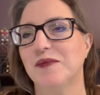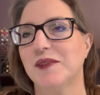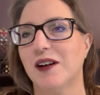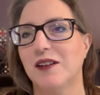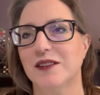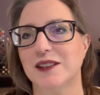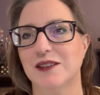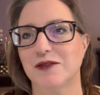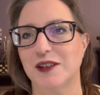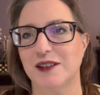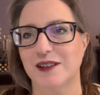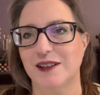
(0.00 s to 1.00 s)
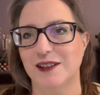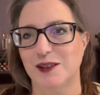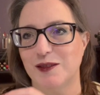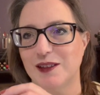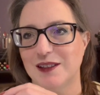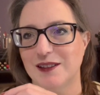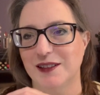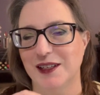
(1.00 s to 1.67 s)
all the different, you know, the